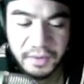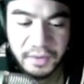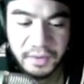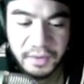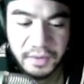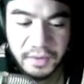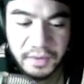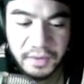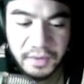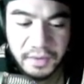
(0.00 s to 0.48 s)

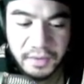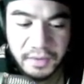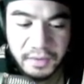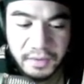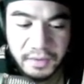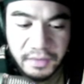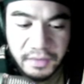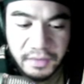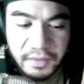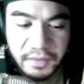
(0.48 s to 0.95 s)

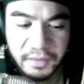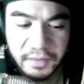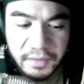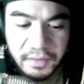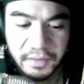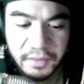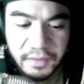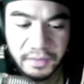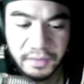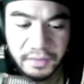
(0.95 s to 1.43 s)

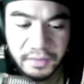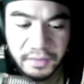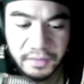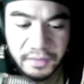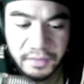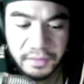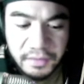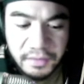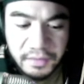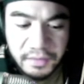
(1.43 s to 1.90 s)

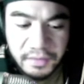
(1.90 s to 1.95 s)
(no one is talking)